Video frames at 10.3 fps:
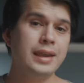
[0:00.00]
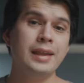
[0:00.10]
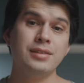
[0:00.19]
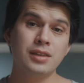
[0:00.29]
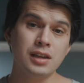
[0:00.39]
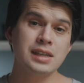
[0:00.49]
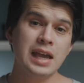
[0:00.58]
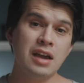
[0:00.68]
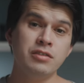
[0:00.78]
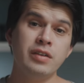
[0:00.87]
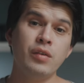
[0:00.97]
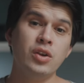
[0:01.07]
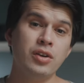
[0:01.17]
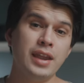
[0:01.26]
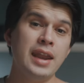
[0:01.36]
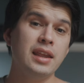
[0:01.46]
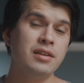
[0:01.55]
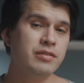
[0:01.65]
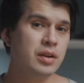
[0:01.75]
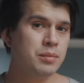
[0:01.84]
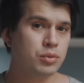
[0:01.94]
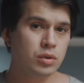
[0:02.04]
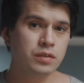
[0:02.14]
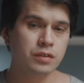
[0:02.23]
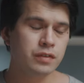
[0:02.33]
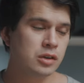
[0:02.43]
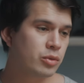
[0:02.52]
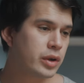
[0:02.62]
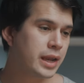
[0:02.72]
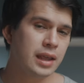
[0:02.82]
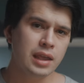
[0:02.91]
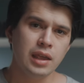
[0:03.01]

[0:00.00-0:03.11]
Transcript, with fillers: It does have a very organic and very beautiful film grain,